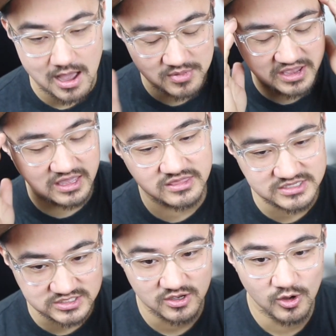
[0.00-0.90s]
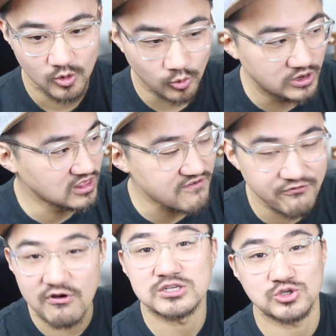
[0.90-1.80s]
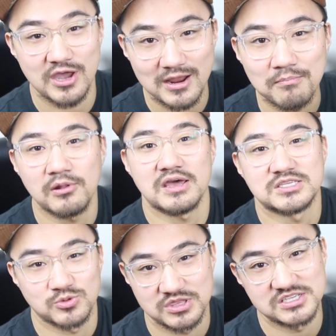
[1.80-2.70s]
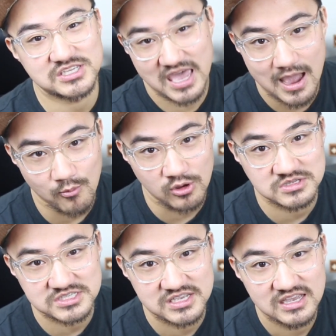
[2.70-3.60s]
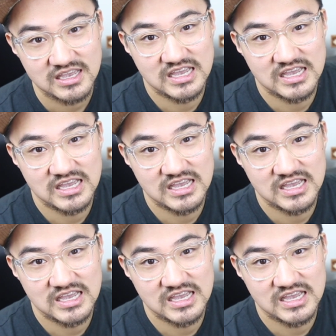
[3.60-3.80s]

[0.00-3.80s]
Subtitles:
I'm like in this really frustrating place with these cameras.